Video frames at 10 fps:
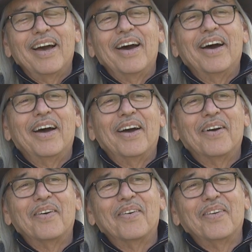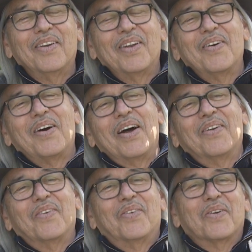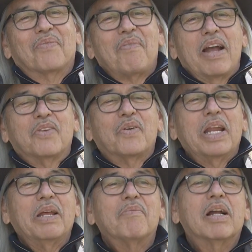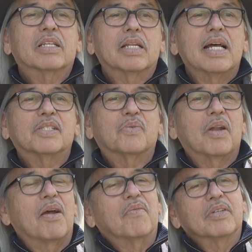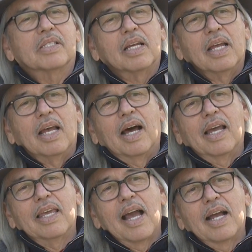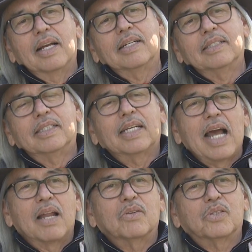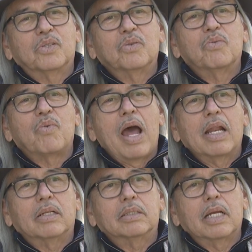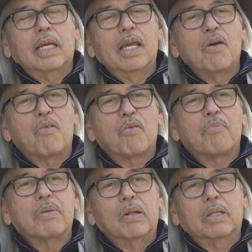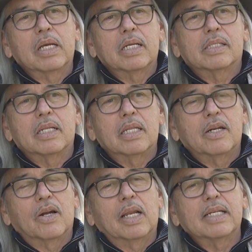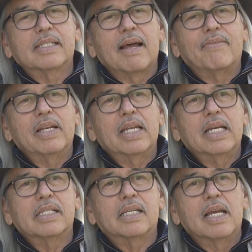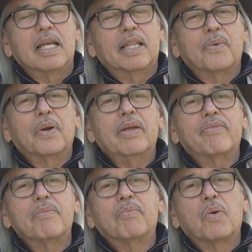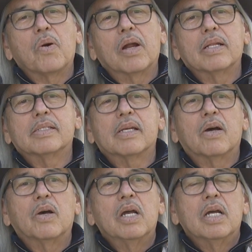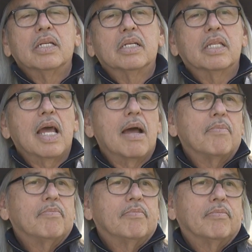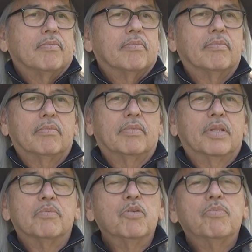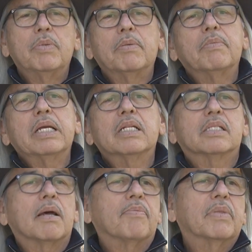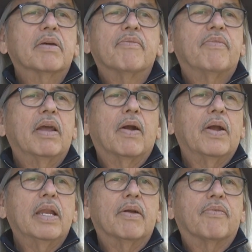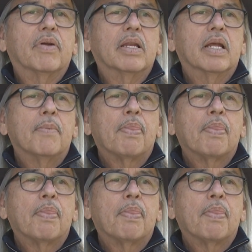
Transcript: uh, uh, you know, undertook my training, much less when I was a young Chicano student radical taking over buildings in the early 70s. They weren't even born. So to them, the movement means something very different.